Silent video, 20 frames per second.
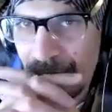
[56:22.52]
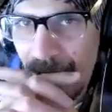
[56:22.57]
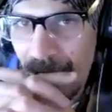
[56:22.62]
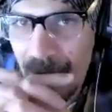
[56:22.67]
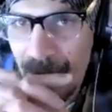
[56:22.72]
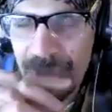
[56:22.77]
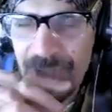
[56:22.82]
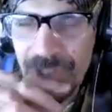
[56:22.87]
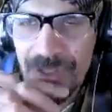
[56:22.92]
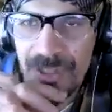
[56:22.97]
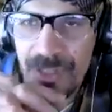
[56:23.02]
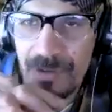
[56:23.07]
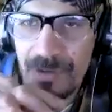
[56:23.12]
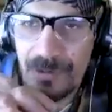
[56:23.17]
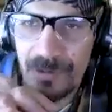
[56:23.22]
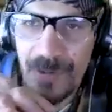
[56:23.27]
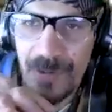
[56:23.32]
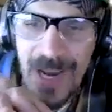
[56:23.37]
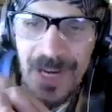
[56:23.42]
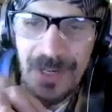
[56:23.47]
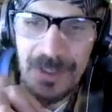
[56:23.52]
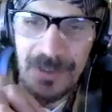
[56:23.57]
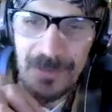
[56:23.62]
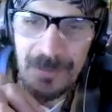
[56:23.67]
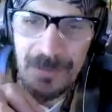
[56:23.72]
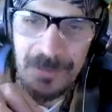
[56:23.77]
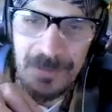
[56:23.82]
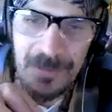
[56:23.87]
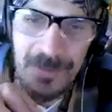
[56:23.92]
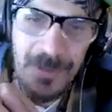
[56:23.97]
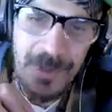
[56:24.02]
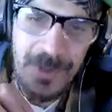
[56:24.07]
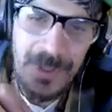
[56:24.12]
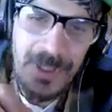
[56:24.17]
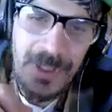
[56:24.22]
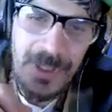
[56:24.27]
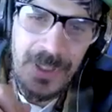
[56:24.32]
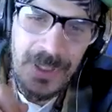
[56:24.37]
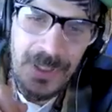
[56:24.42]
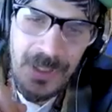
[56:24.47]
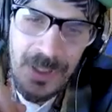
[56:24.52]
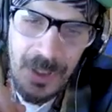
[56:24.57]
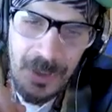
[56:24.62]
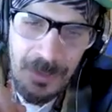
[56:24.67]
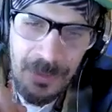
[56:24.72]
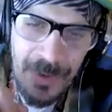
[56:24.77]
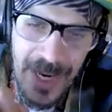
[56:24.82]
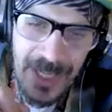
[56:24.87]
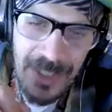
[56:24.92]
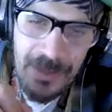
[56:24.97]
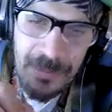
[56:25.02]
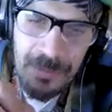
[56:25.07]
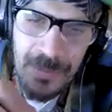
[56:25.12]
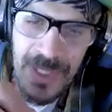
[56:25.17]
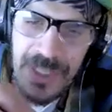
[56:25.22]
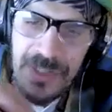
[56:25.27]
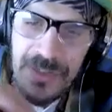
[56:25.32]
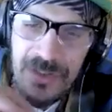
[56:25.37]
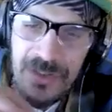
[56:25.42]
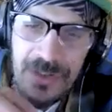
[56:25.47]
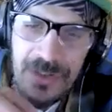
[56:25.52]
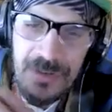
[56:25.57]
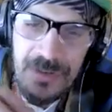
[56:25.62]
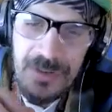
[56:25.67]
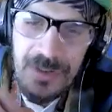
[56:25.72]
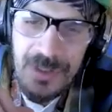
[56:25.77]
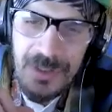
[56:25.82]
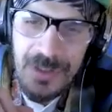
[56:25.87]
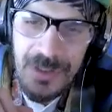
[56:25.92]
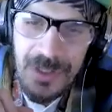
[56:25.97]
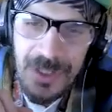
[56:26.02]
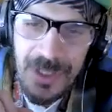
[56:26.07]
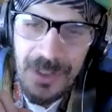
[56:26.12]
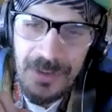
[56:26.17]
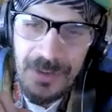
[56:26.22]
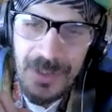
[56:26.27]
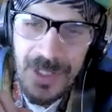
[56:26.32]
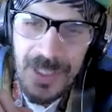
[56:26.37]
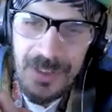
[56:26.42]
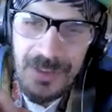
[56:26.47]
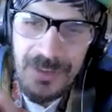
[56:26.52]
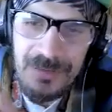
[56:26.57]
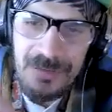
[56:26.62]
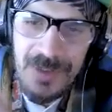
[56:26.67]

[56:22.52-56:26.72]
I'm just a random meat suit, like